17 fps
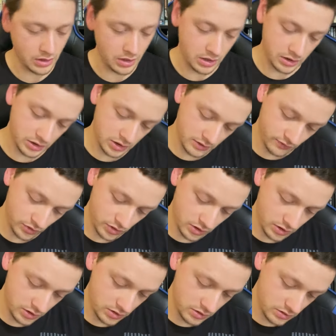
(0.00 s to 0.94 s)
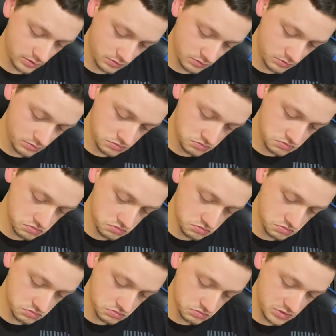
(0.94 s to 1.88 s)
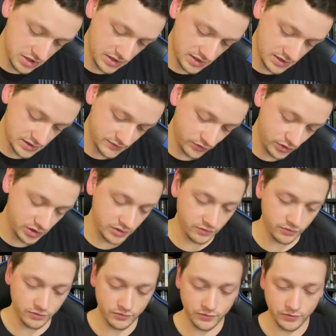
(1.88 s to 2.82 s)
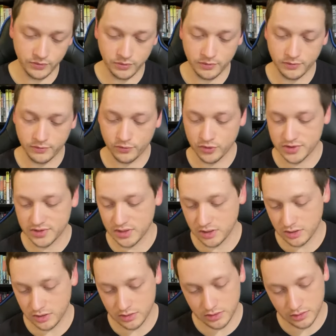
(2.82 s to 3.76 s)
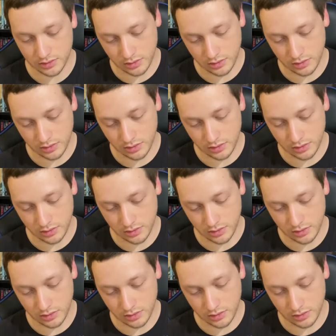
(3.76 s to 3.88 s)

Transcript: cover art. It is Frank Frazetta.